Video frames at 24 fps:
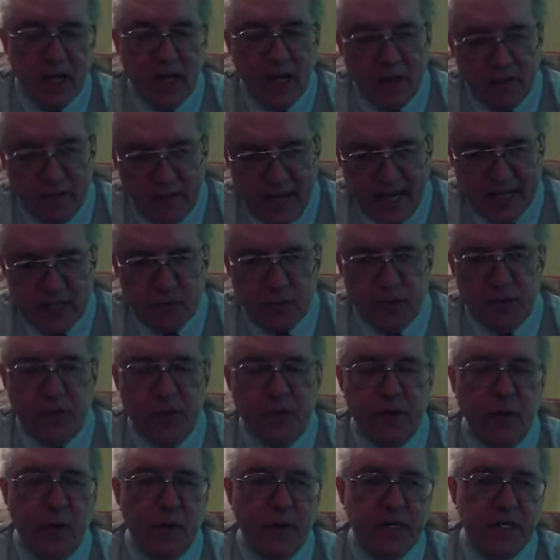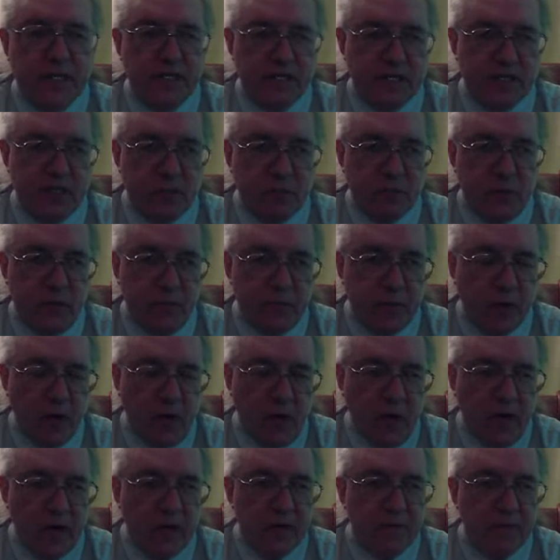That's when you notice the Supreme Court,
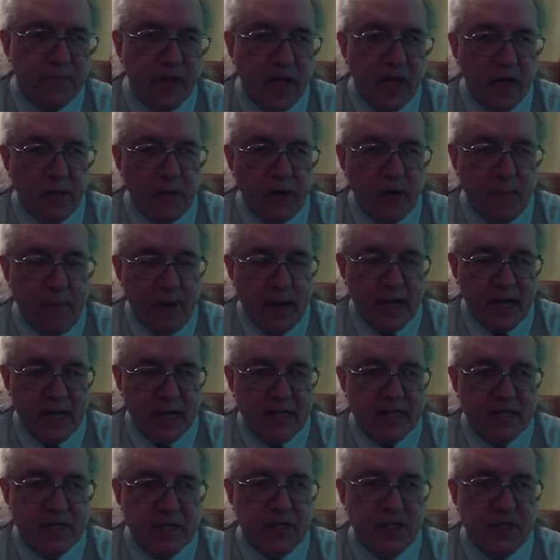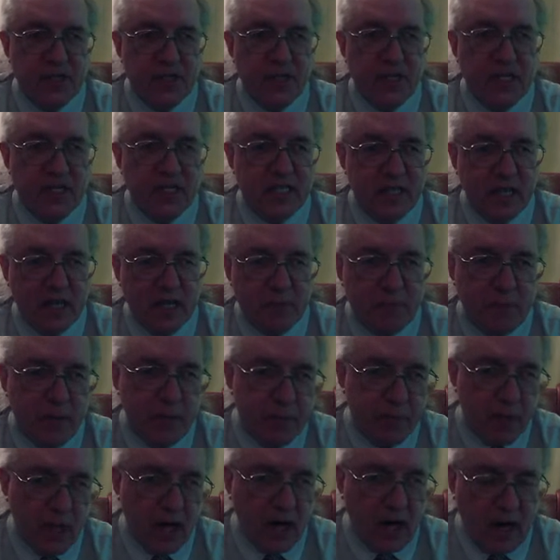when they make a decision that ticks people
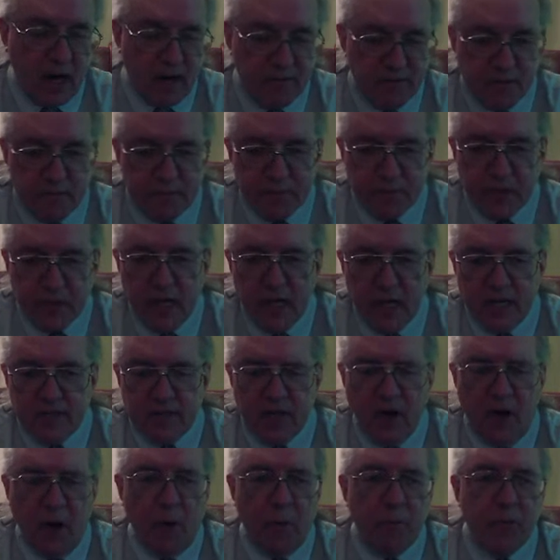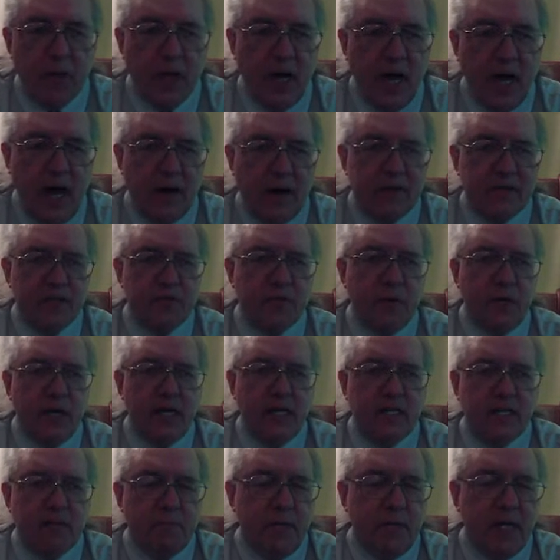off. So, how does one get
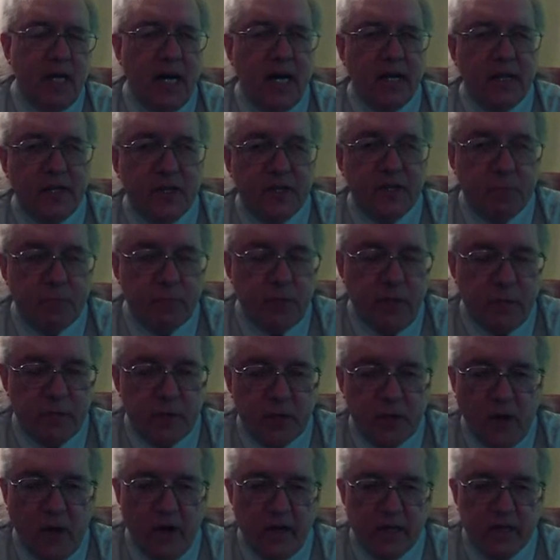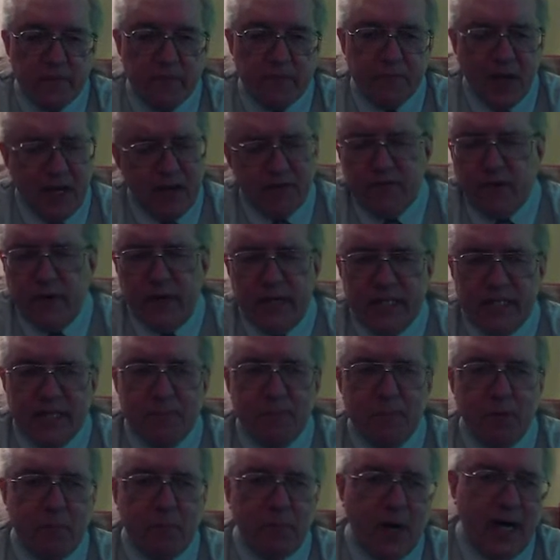to be on the Supreme Court? Very simple
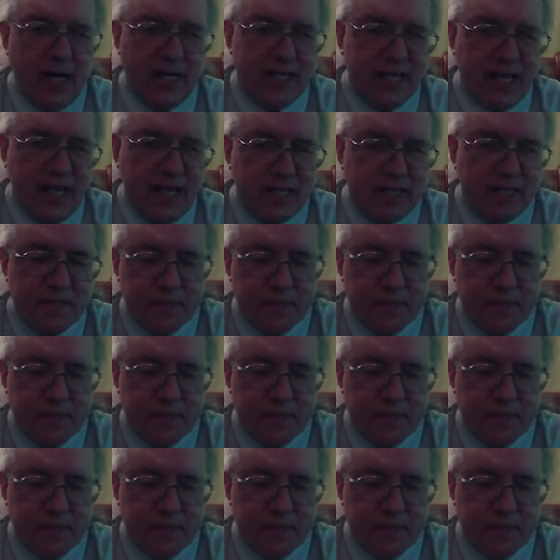process.